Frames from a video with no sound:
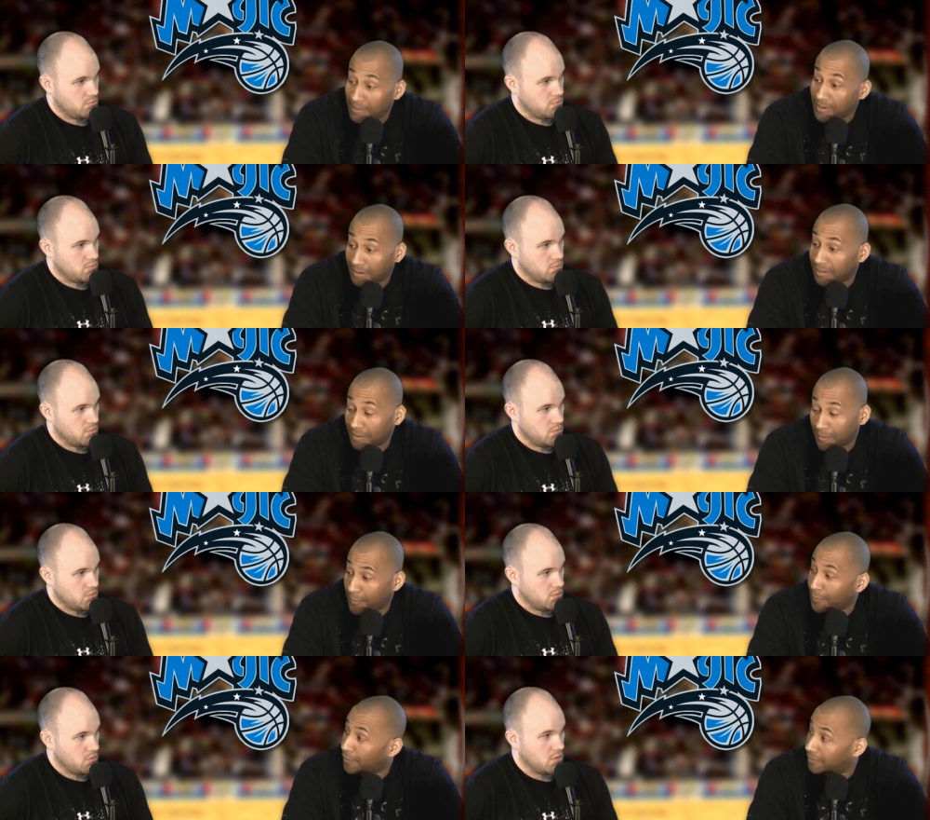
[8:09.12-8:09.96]
Speaker 1: up in there again
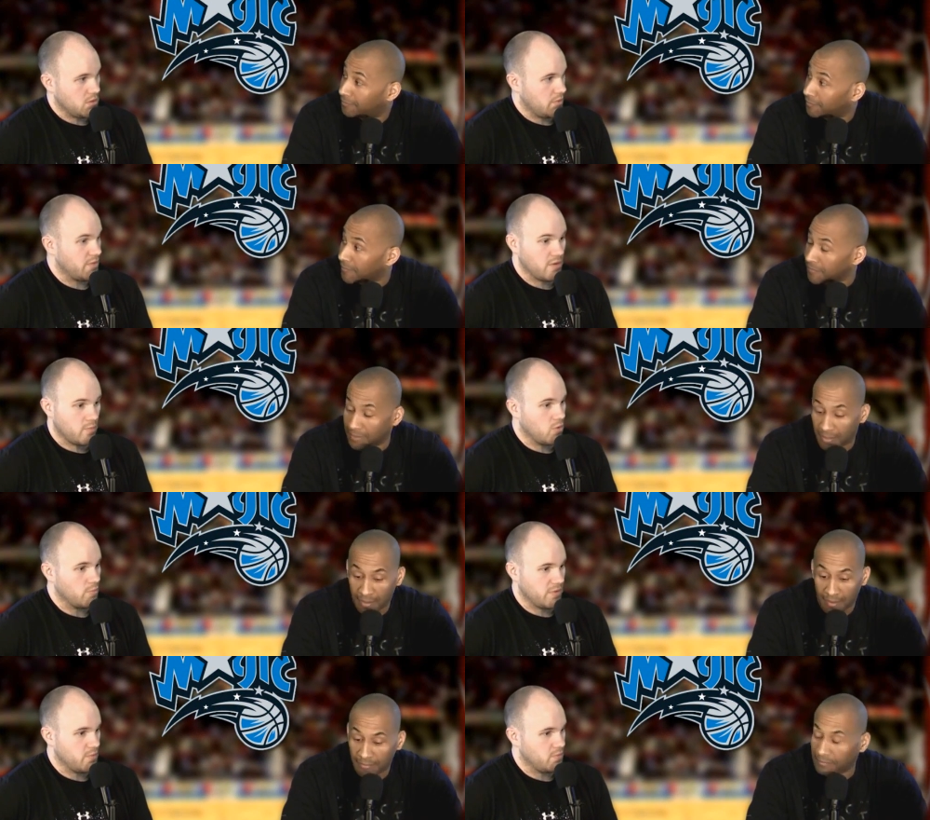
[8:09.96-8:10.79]
at third.
Speaker 2: They
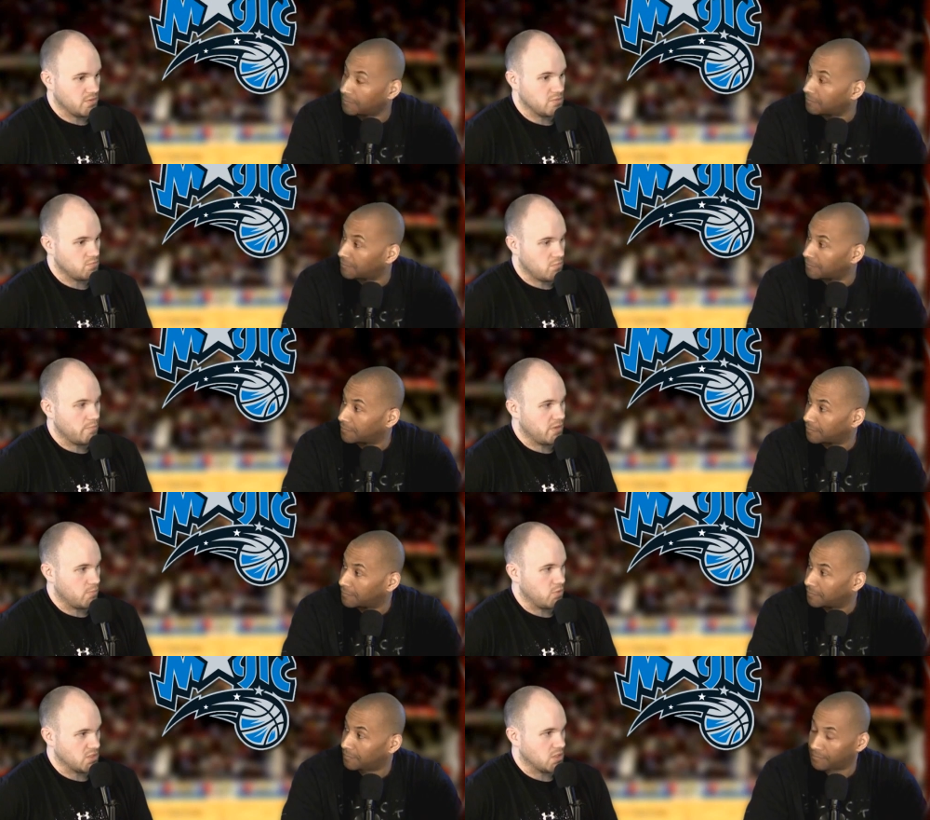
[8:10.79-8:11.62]
won't be when
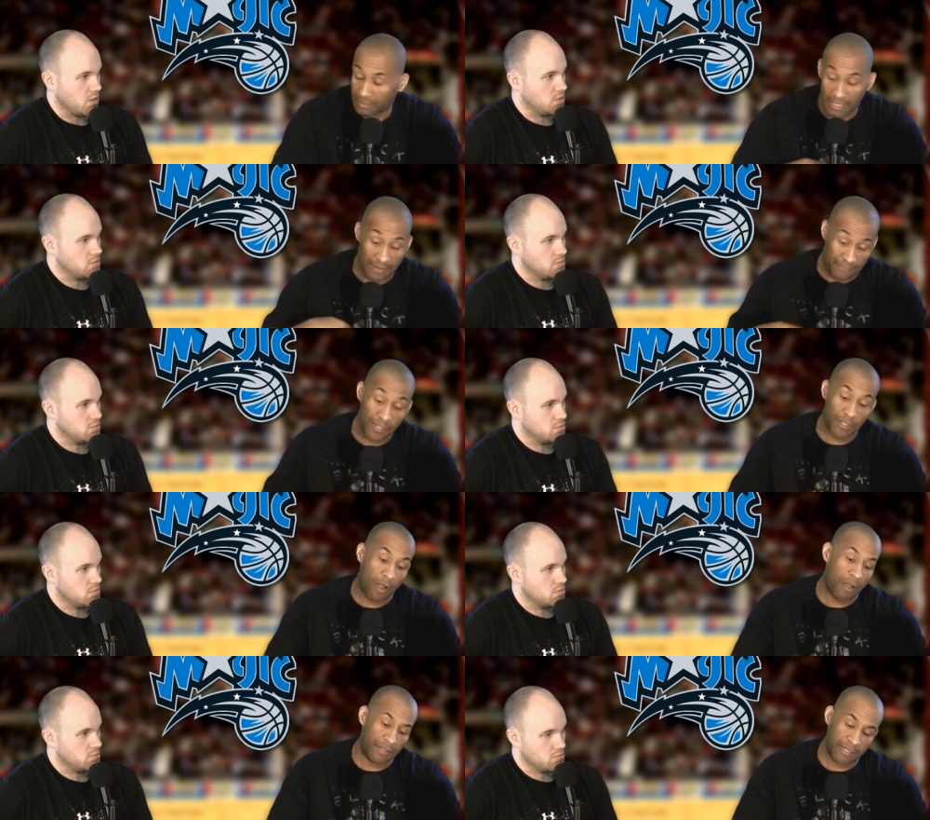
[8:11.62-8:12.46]
Big Boy's gone.
Speaker 1: If he's
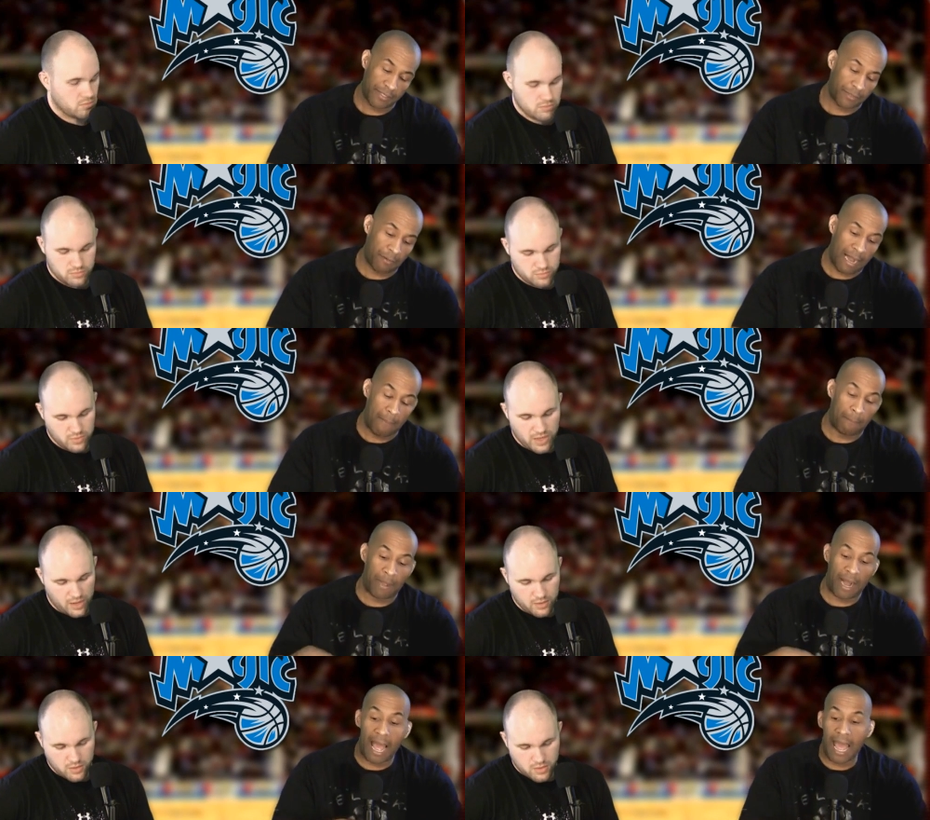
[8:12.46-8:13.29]
gone, then it's a wrap. Yeah.
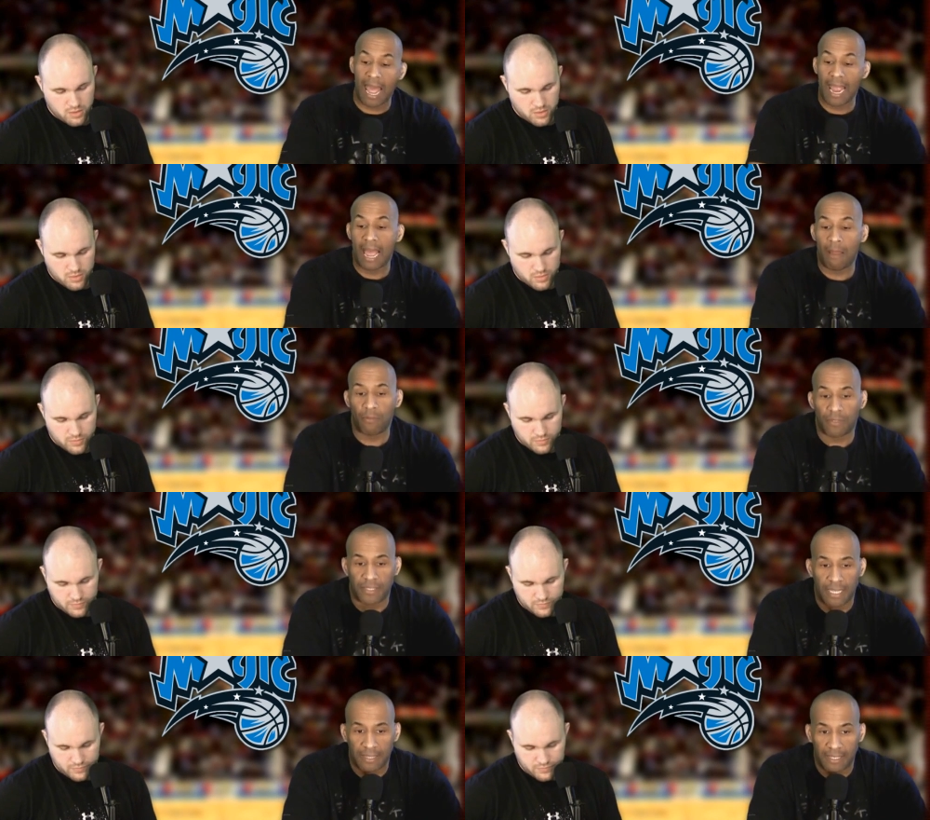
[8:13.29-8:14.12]
But I will
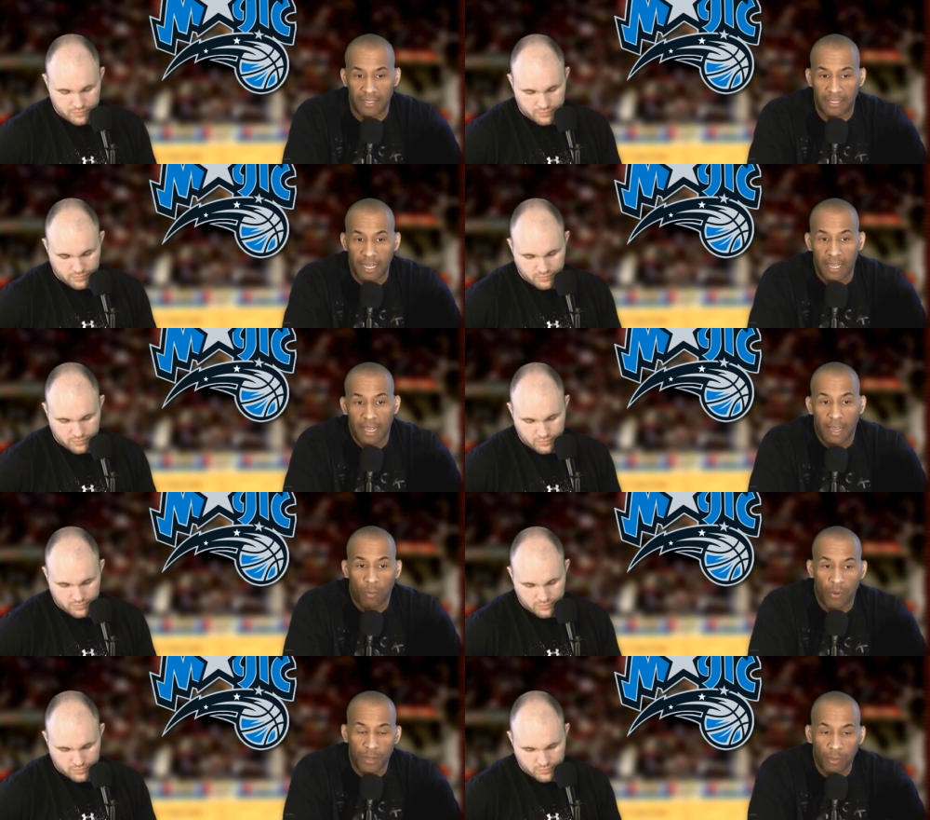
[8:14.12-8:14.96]
say this:
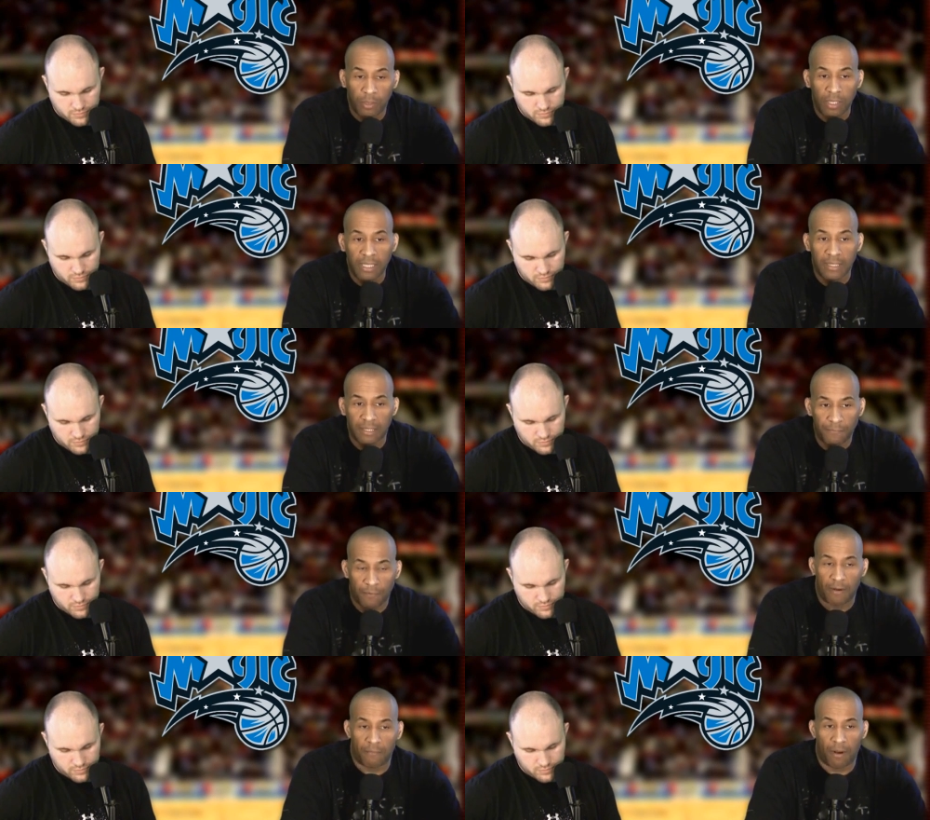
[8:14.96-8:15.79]
when you look at the
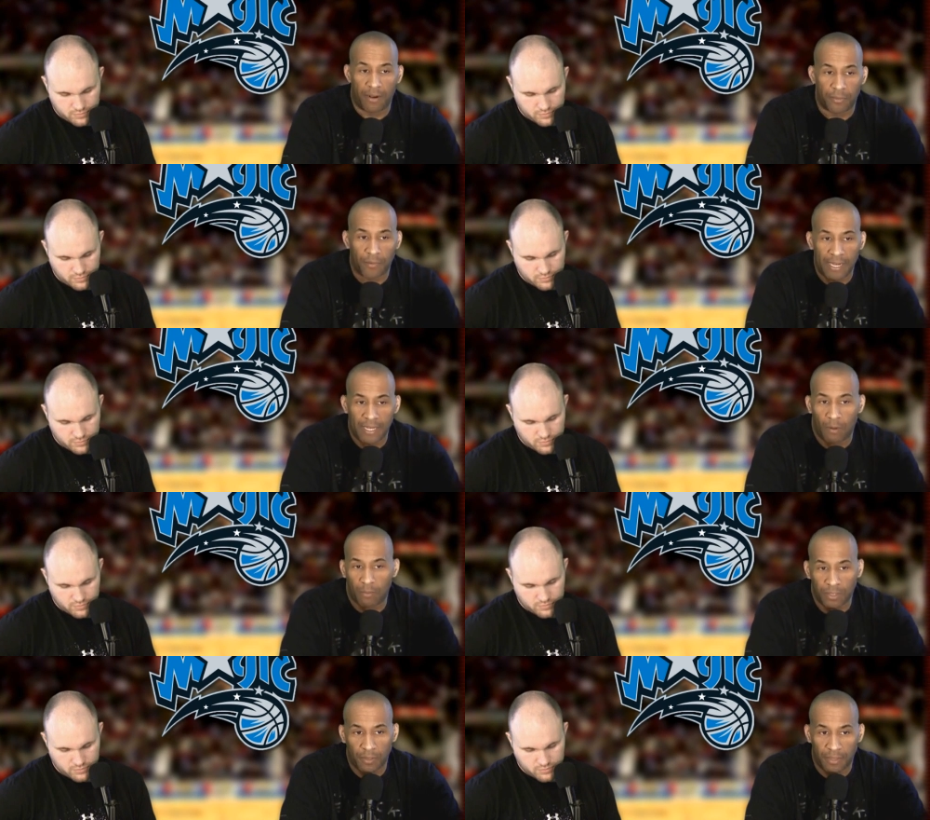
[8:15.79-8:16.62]
front runners right now,
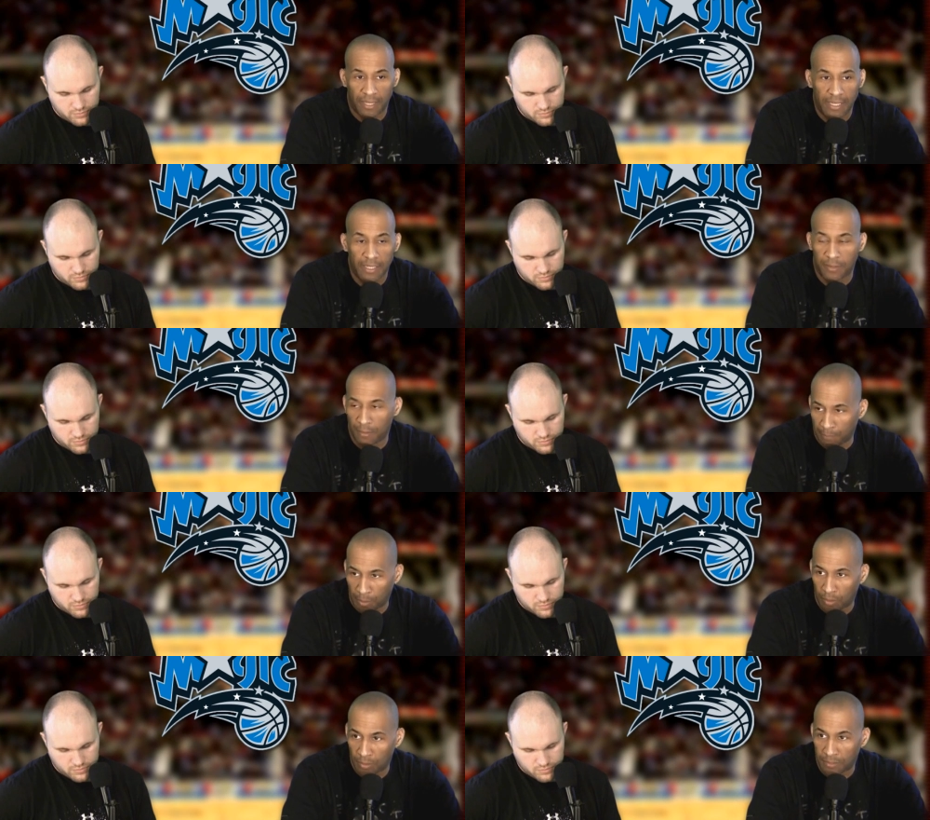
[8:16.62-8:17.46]
which are the Heat and the
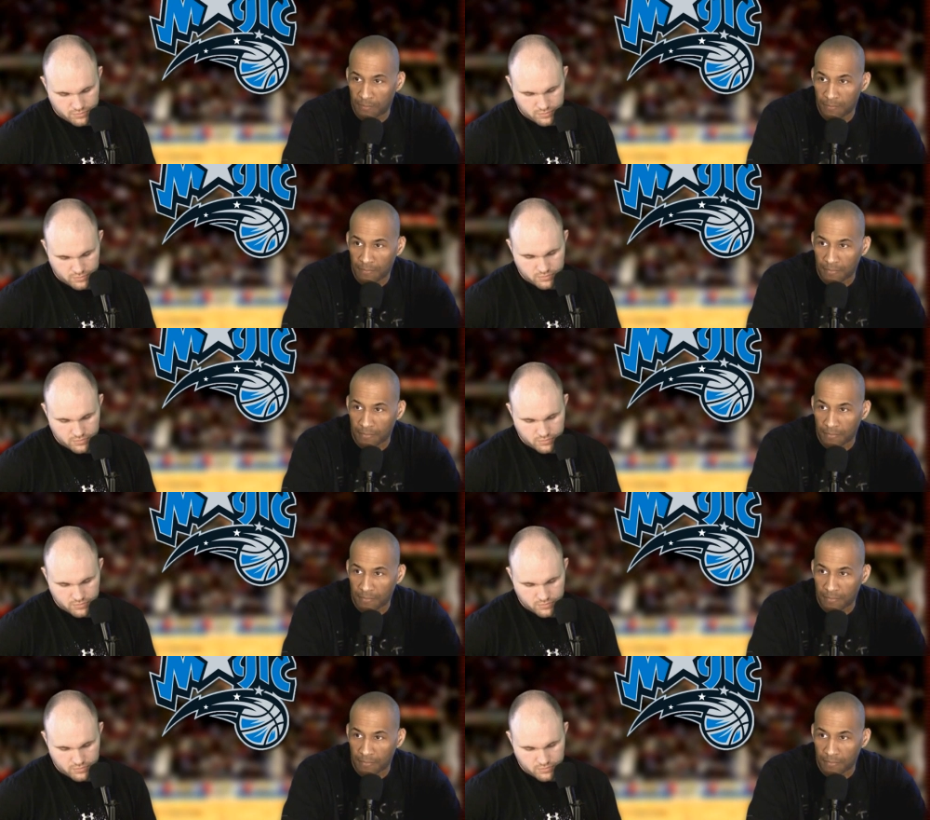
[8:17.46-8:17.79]
Bulls,